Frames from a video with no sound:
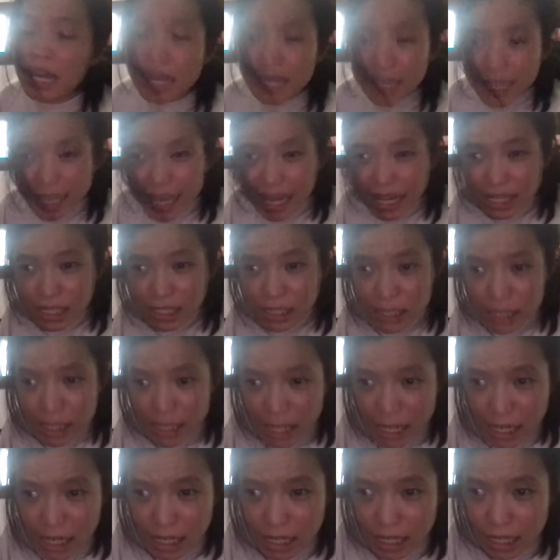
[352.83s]
gets
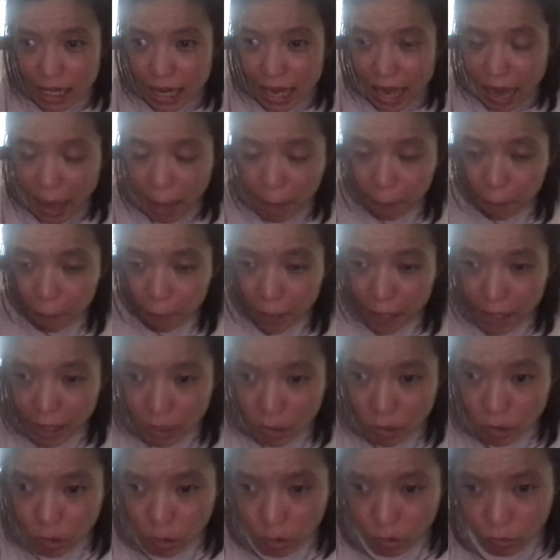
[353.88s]
kidnapped by
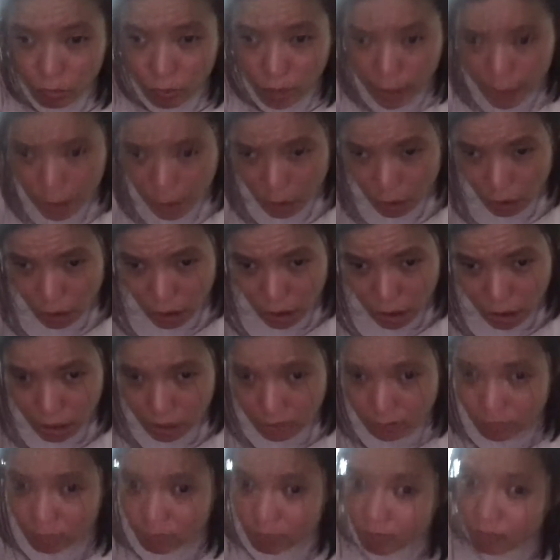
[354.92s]
two
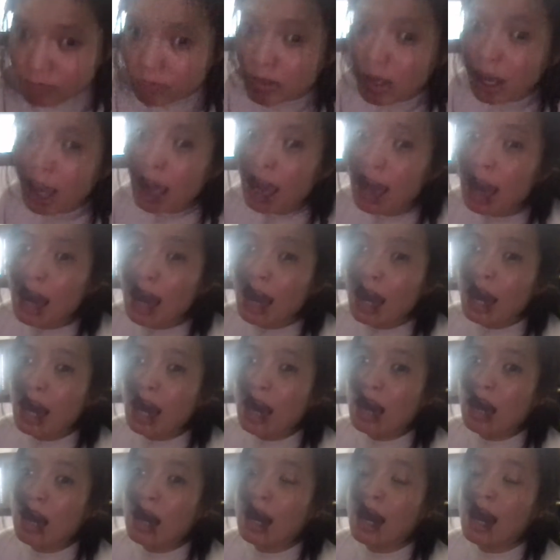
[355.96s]
witches
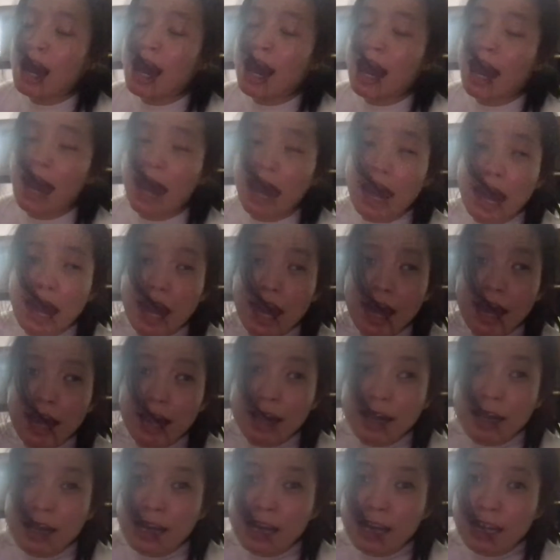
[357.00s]

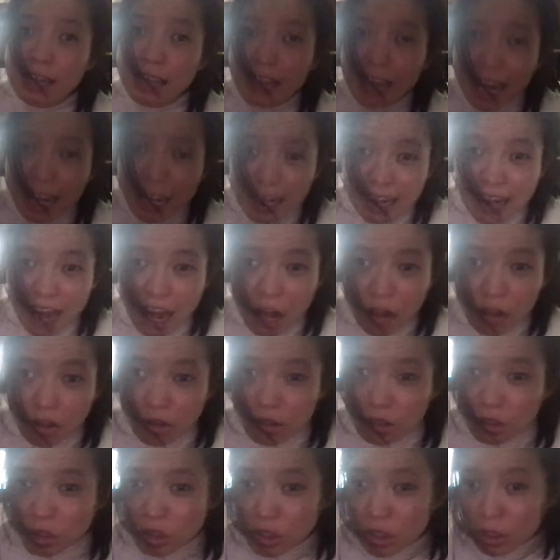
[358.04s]
and they tell
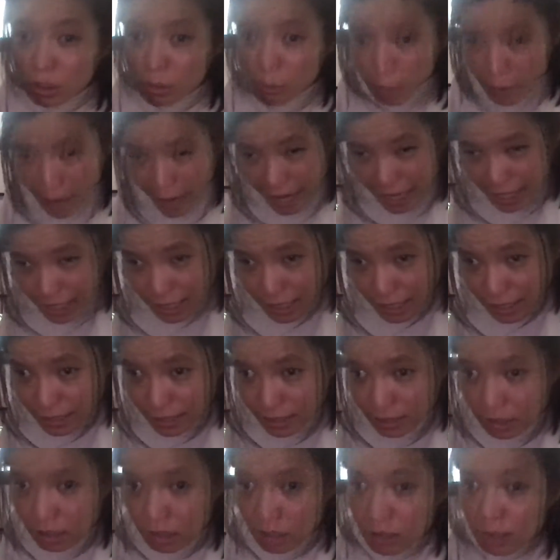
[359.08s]
her she's
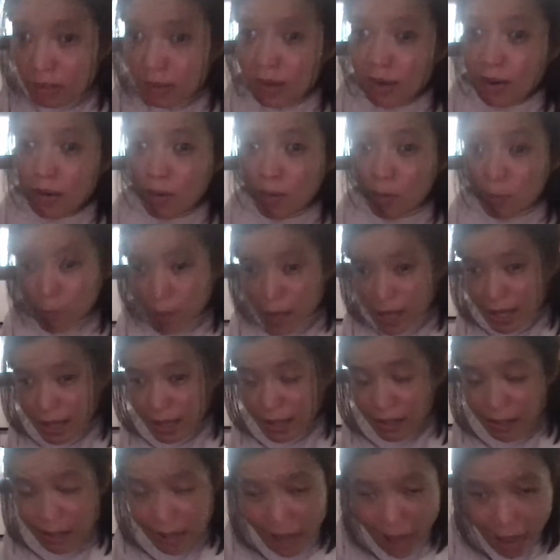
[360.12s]
pregnant
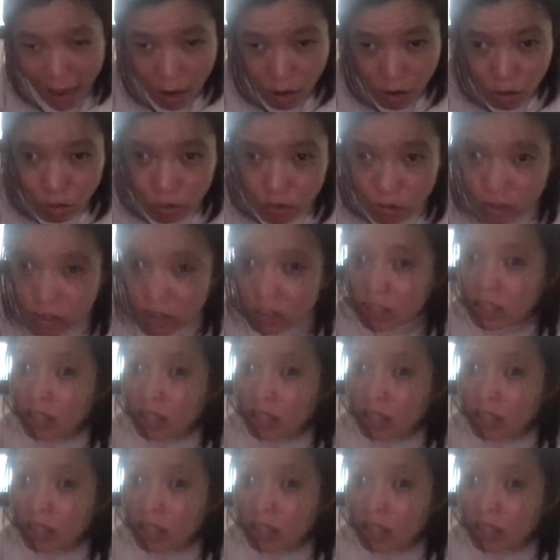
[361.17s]
with Klaus,